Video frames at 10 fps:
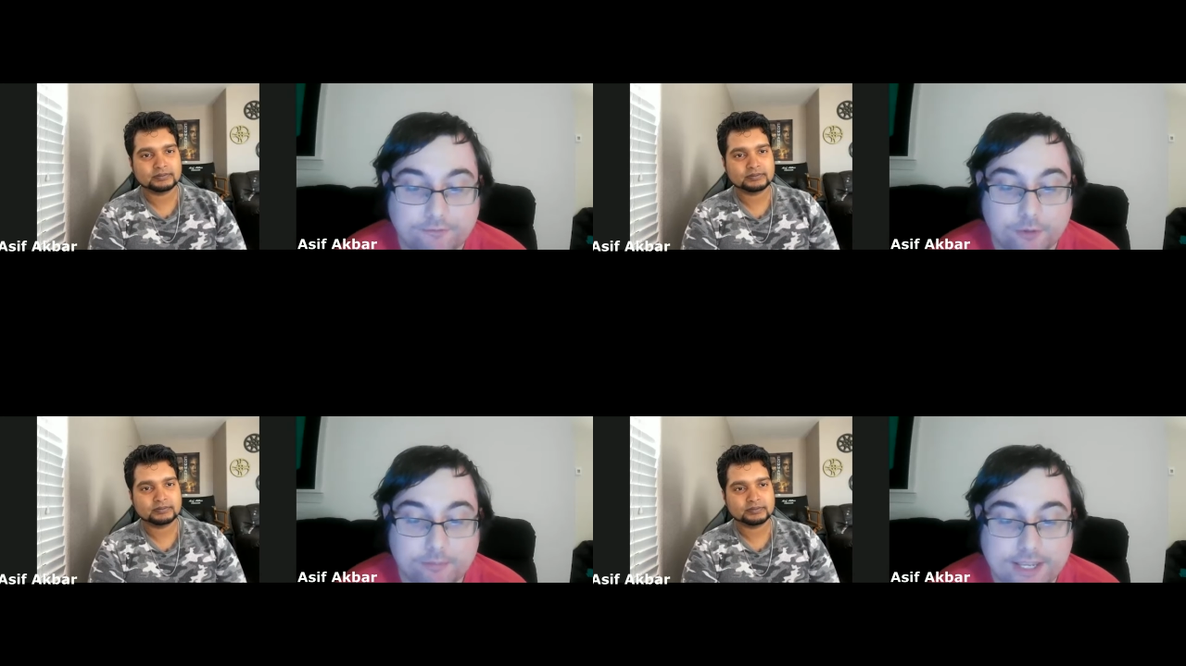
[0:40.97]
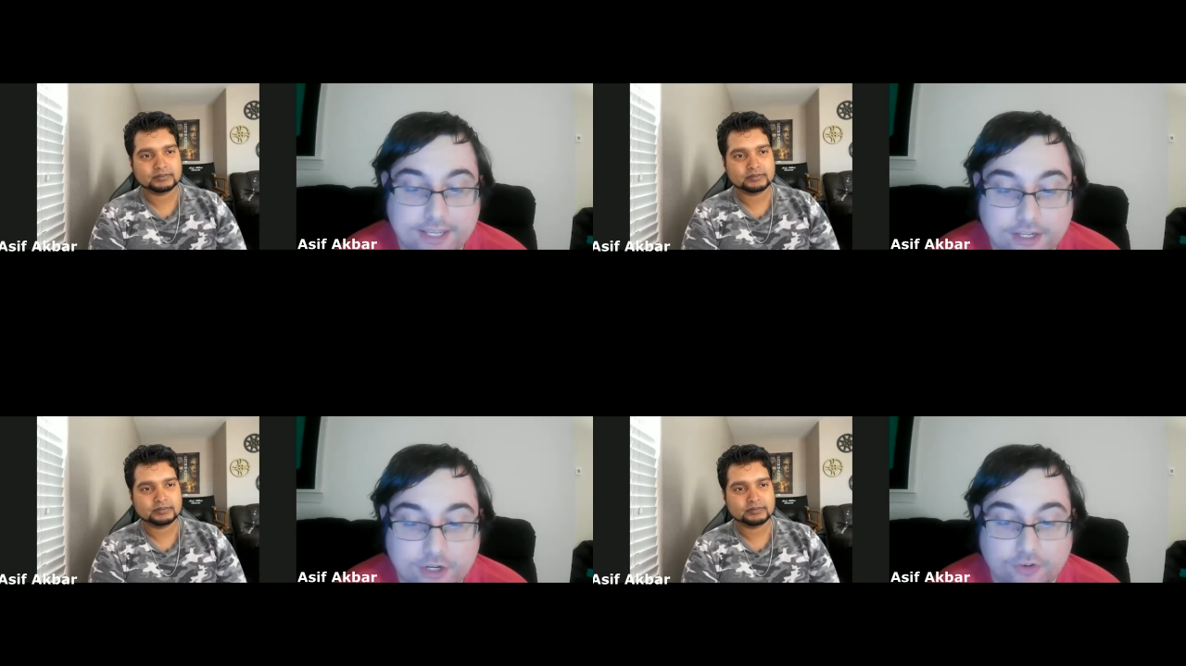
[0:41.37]

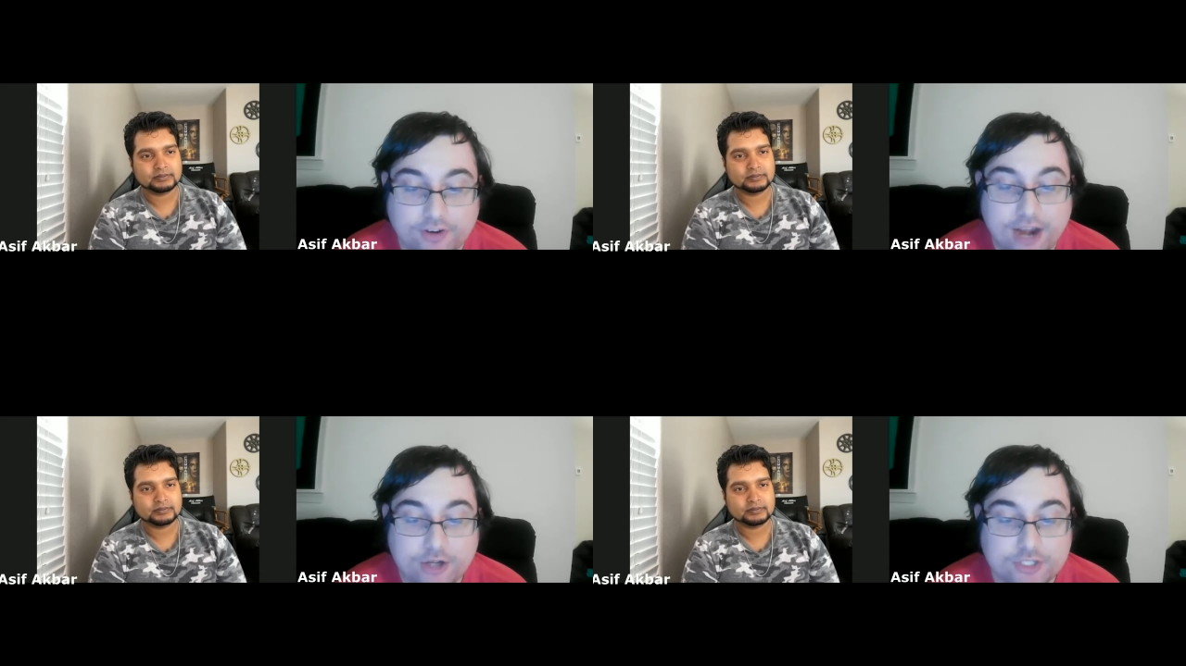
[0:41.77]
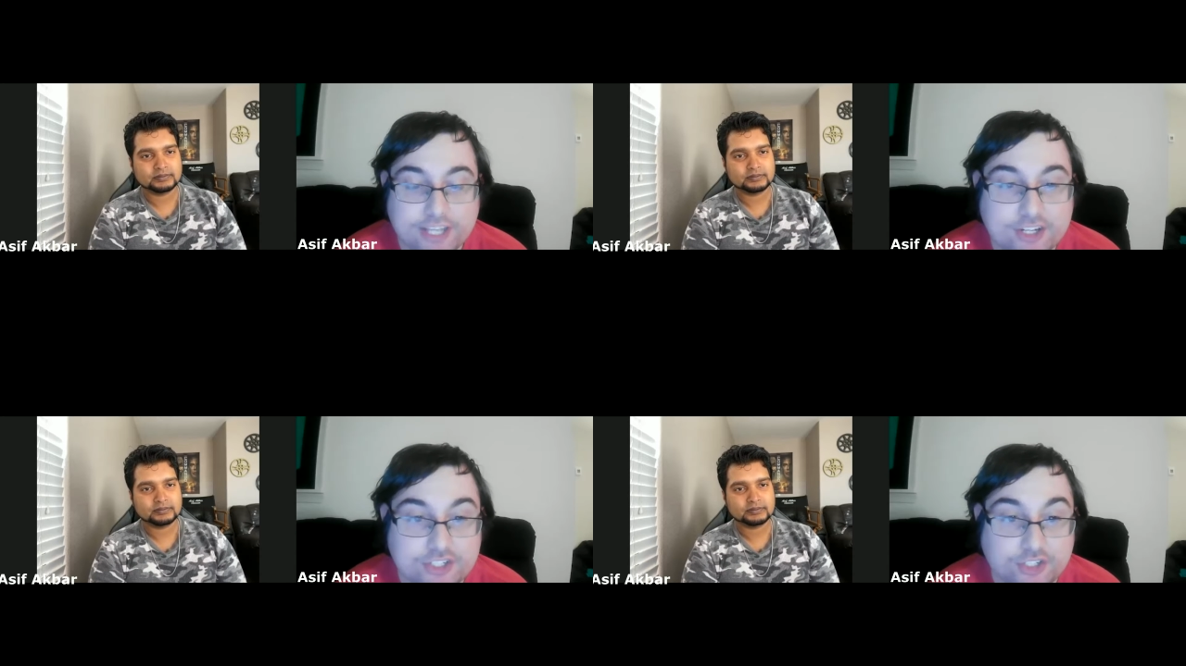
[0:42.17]
Speaker 1: filmmaking career, how did you
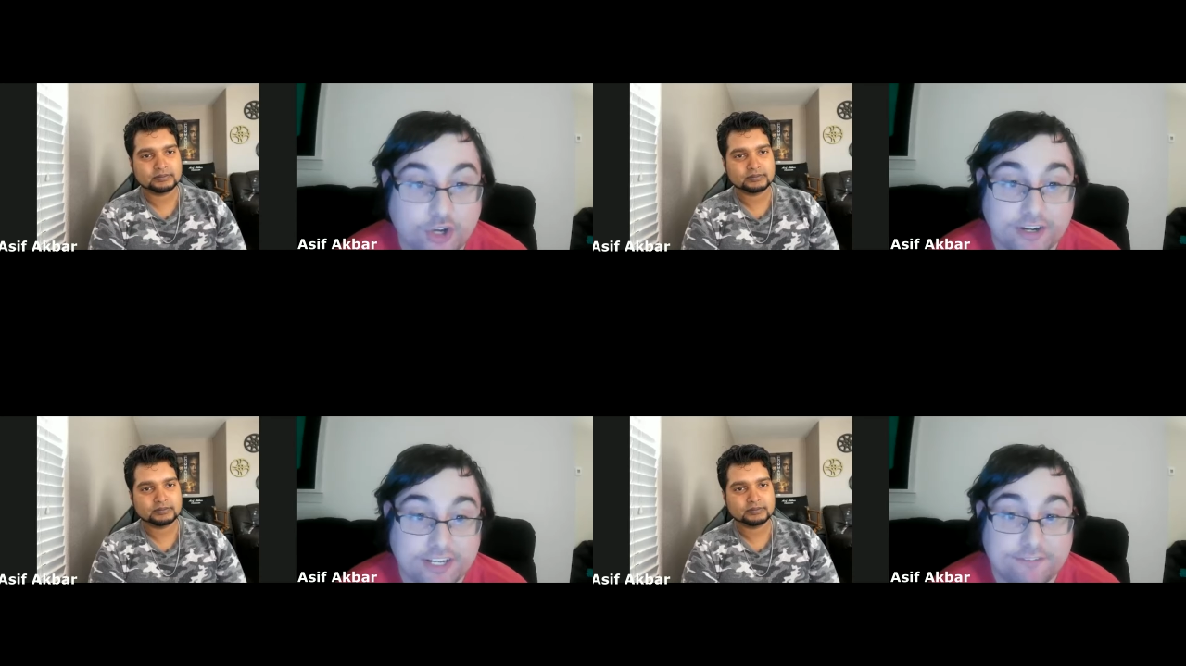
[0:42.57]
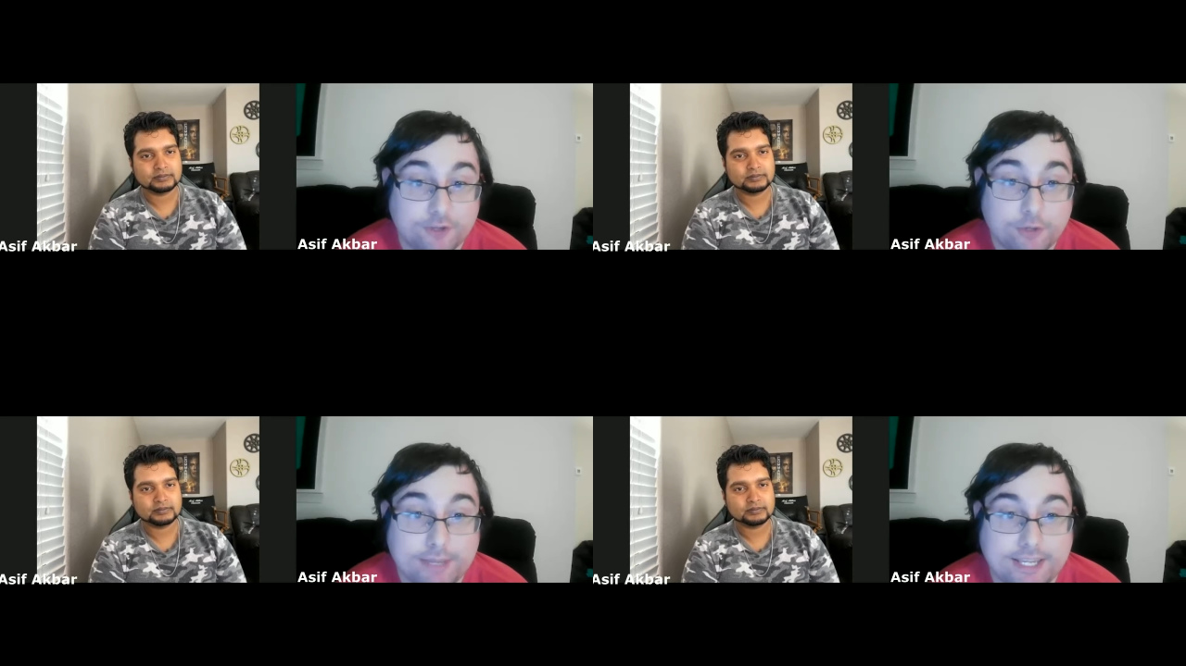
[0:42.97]
get your start into
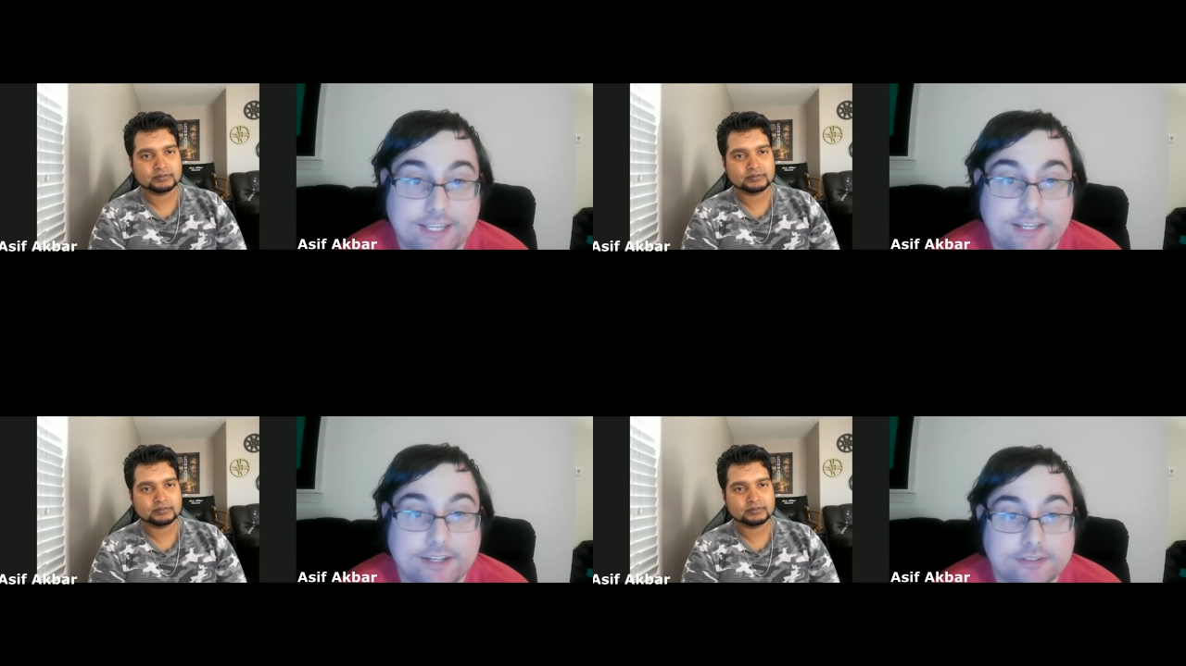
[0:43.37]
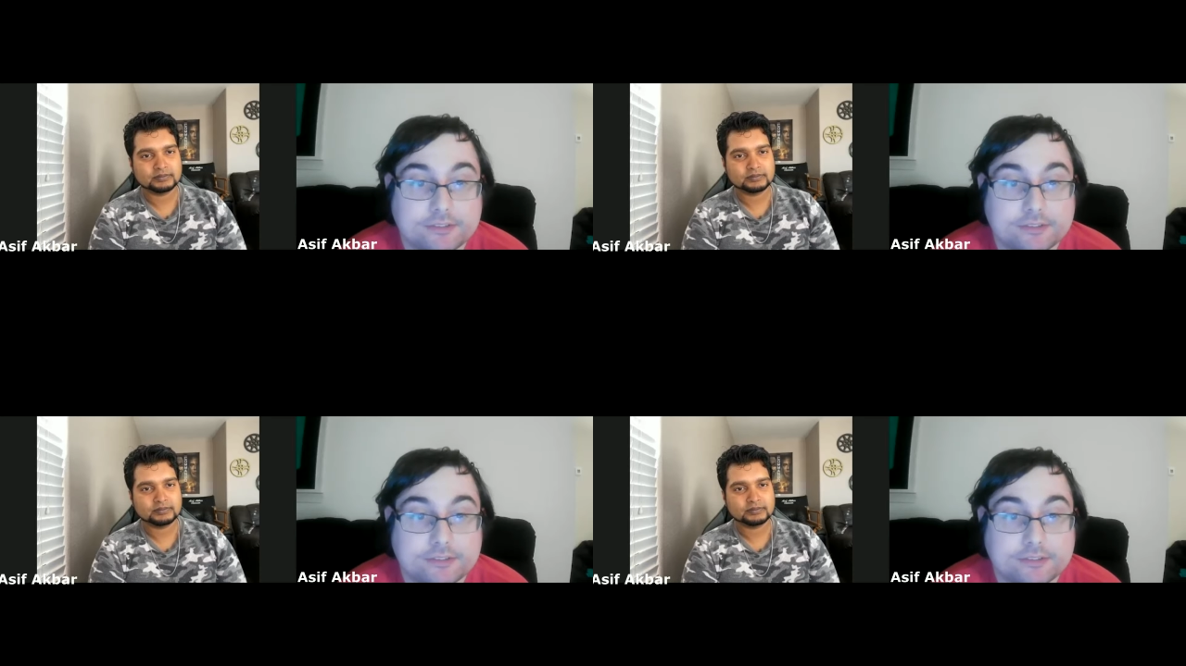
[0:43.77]
filmmaking?